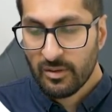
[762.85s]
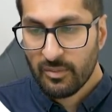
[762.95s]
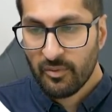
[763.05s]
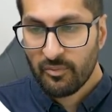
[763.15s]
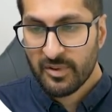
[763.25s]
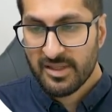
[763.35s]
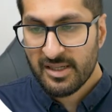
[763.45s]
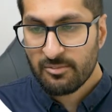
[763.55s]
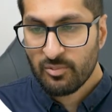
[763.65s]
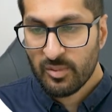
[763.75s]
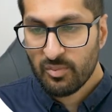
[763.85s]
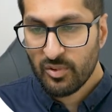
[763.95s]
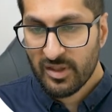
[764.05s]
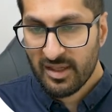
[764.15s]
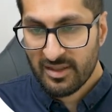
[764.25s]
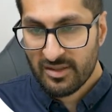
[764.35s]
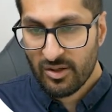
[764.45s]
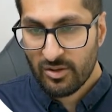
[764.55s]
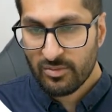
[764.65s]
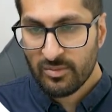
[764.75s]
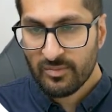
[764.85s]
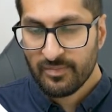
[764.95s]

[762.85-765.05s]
If we did, we'd put it yes, no.